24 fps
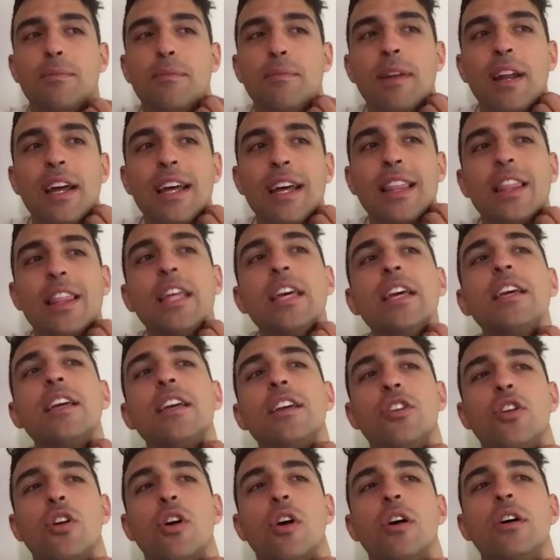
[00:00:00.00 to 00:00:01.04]
But I think,
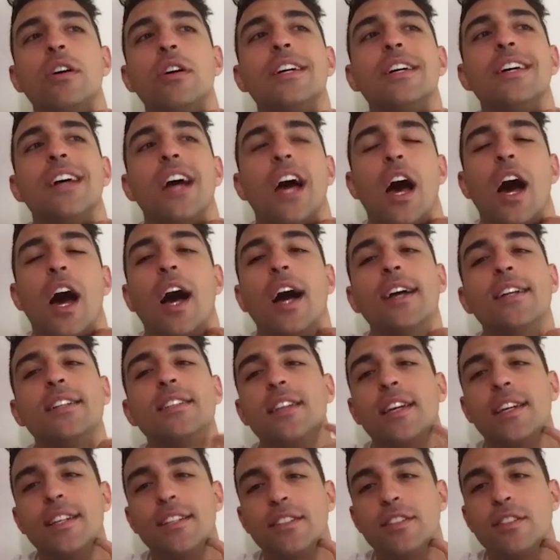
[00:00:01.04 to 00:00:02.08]
you know,
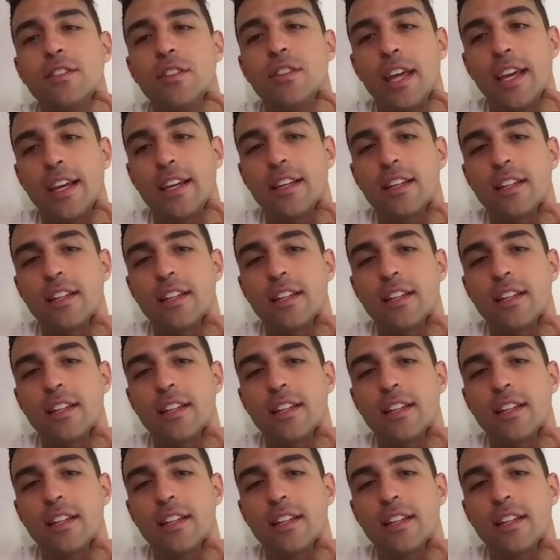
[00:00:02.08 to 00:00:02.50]
hindsight is like